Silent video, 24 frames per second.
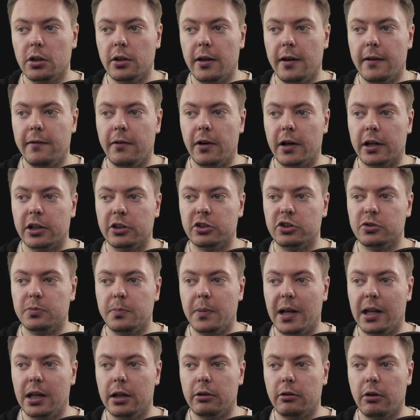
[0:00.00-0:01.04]
If I could
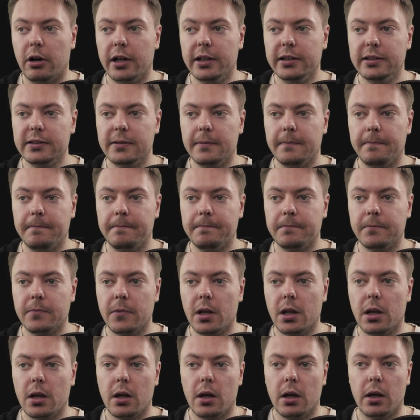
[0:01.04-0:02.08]
spell it right.
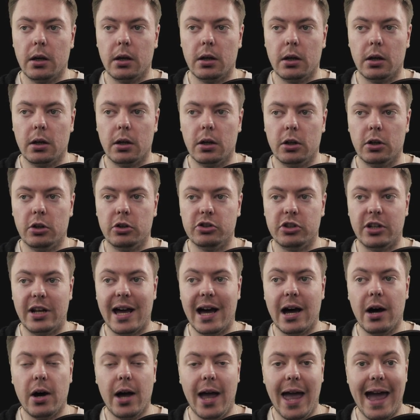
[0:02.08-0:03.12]
So
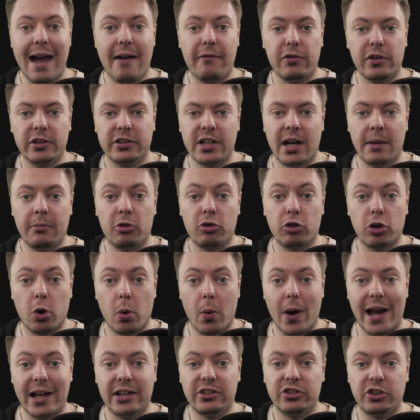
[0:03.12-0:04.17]
now every time a
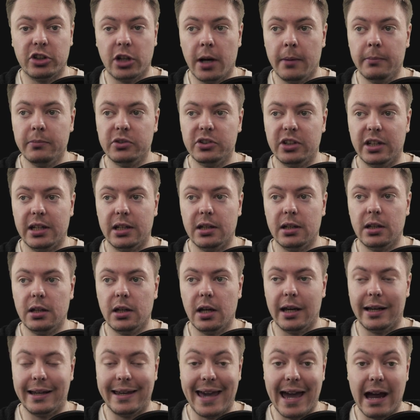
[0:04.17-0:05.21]
request comes in, a
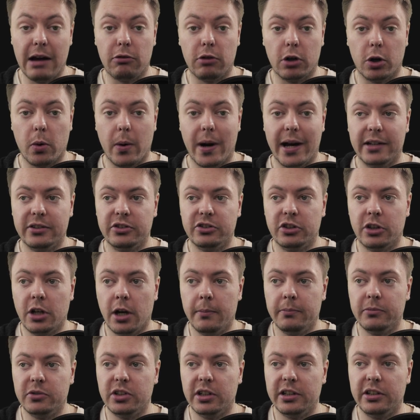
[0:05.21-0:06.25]
get request
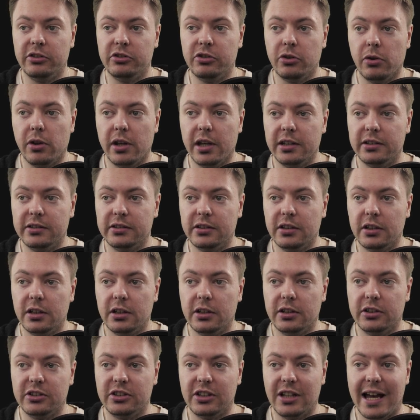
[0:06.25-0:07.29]
comes into this
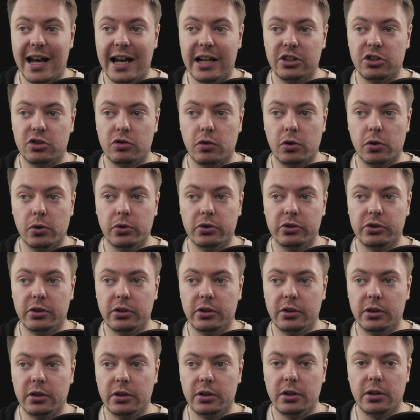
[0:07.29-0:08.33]
slash route,
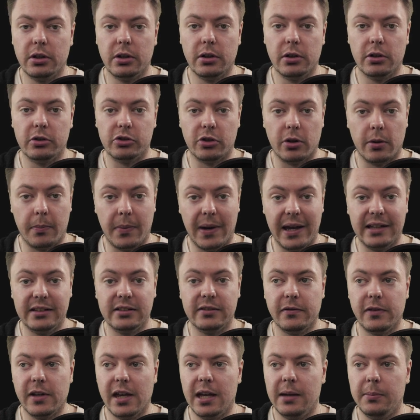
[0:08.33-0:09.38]
so the base of
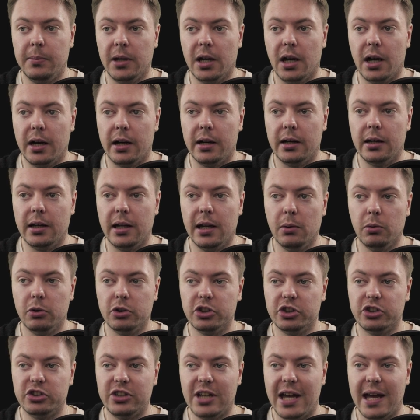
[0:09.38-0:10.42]
the API, it will
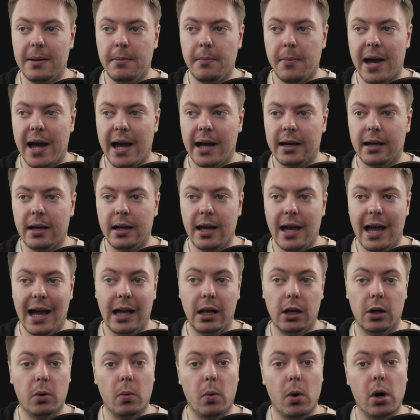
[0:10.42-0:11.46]
just send back hello
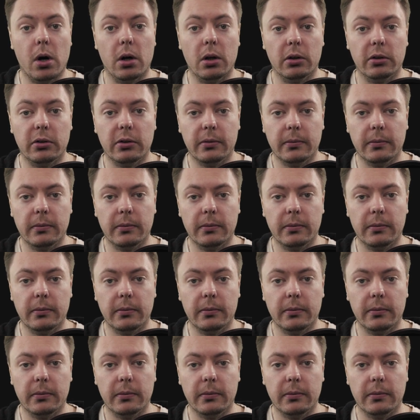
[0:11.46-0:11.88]
world.